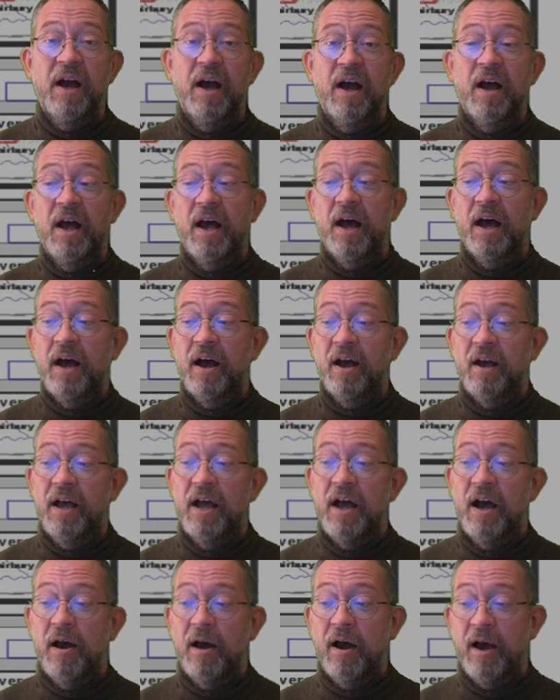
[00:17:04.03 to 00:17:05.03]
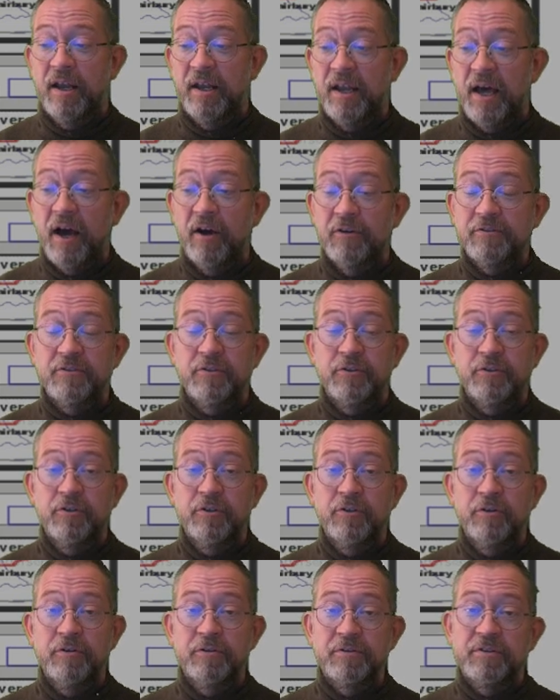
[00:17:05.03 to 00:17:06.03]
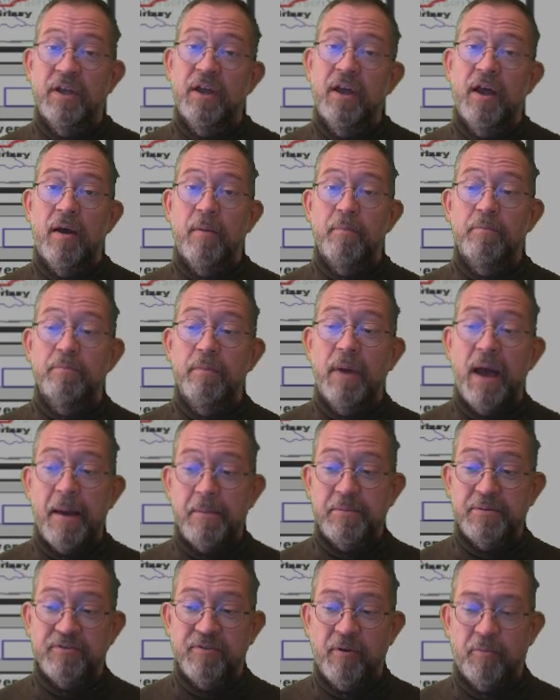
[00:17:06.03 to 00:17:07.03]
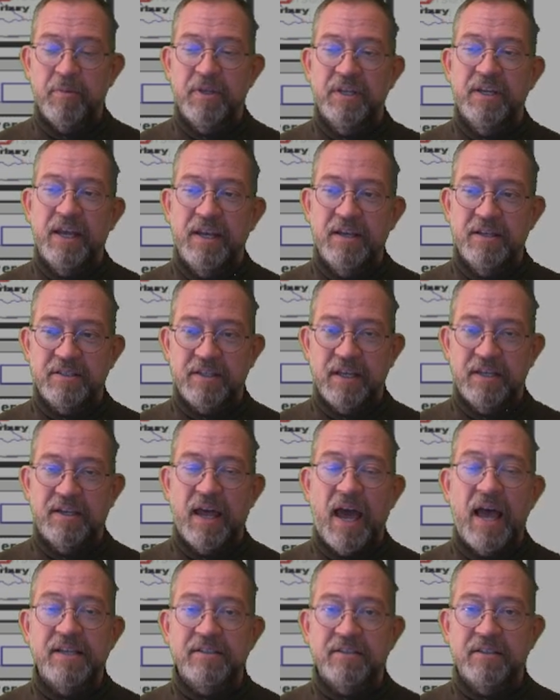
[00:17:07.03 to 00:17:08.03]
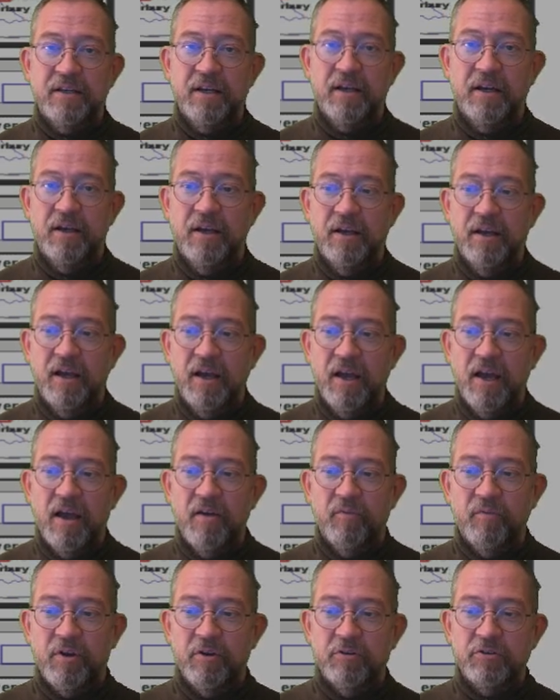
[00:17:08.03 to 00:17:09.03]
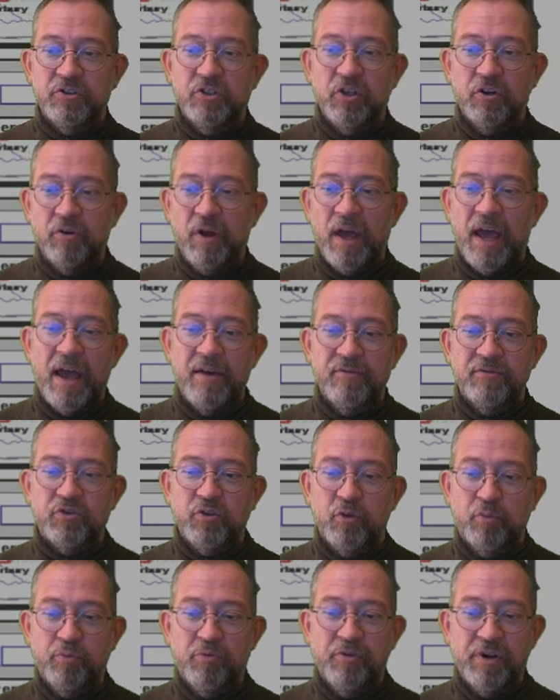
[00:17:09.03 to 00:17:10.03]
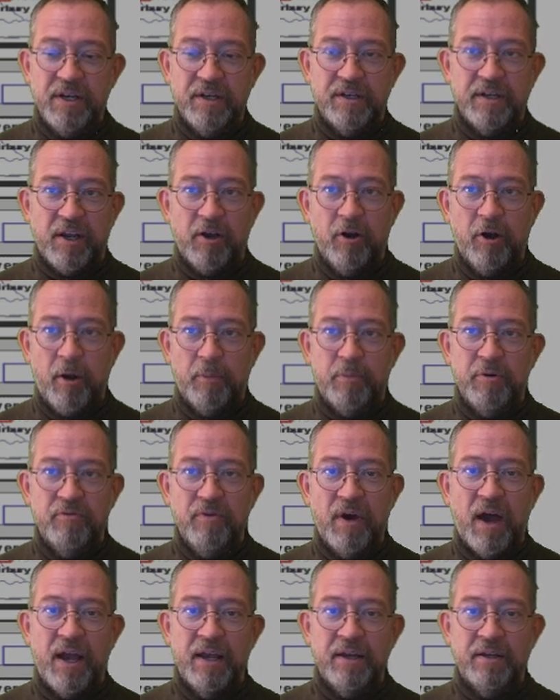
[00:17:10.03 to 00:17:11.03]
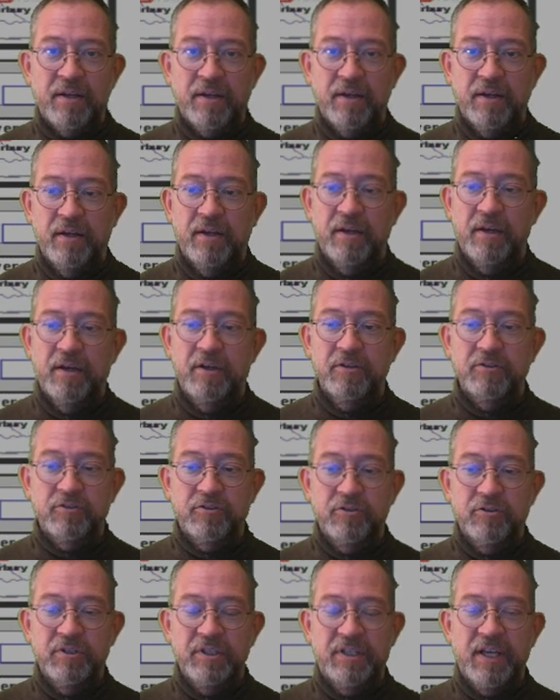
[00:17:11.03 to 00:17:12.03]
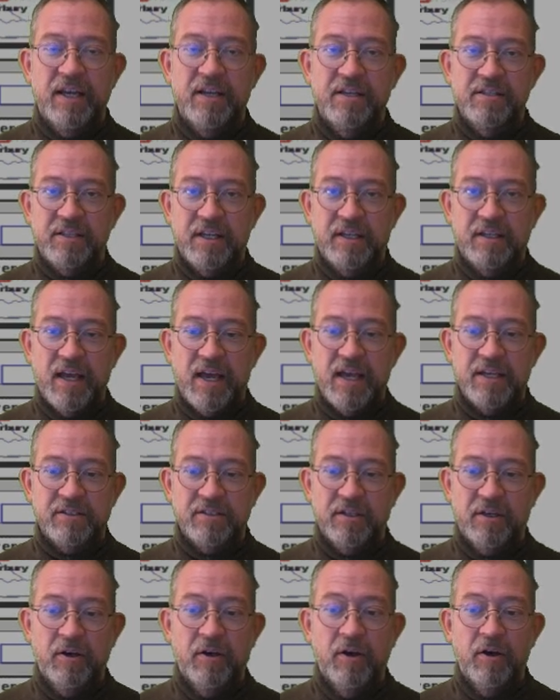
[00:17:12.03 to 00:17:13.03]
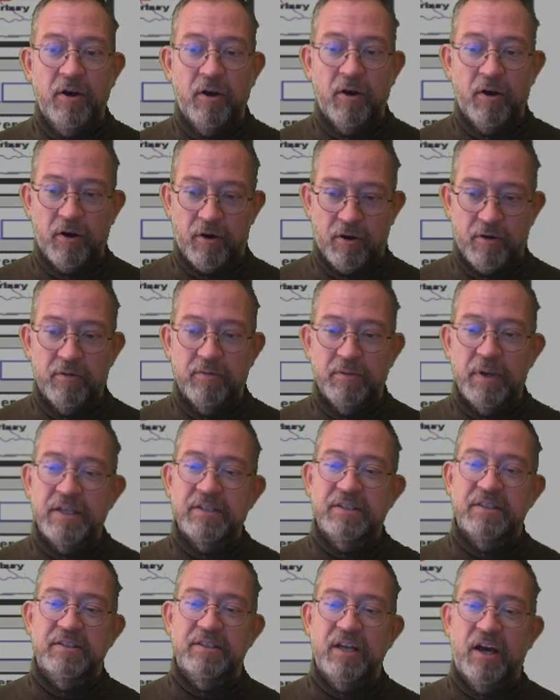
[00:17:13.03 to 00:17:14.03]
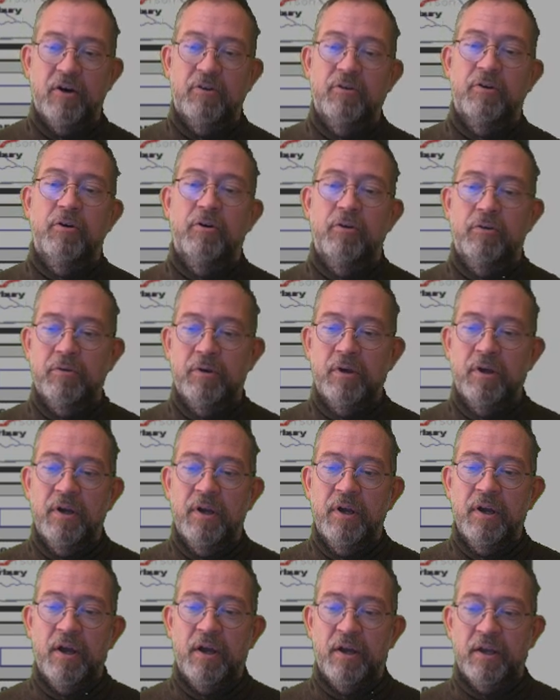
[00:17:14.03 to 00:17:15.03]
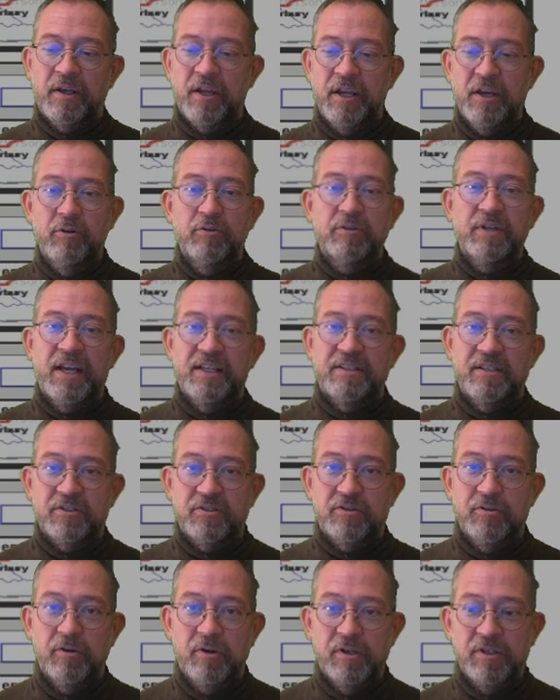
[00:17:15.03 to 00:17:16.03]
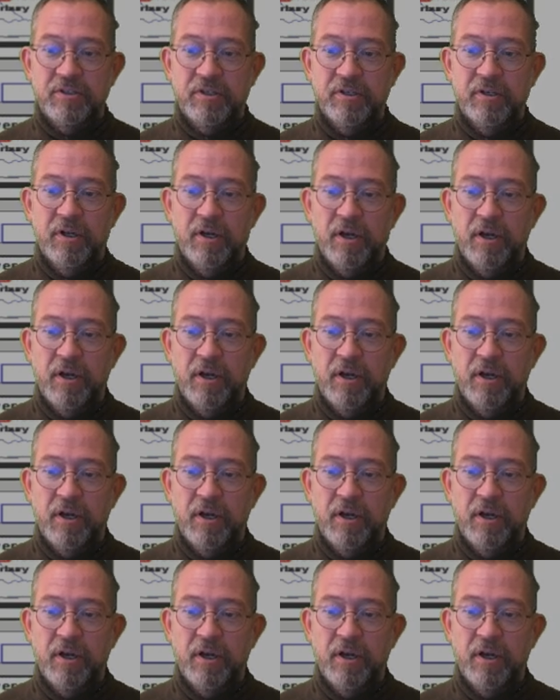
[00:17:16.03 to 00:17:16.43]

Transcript: are, allowed to use maps from the Danish Cadastre, will still have to print a copyright to the Danish Cadaster, or as is now known, Geodatastyrelsen,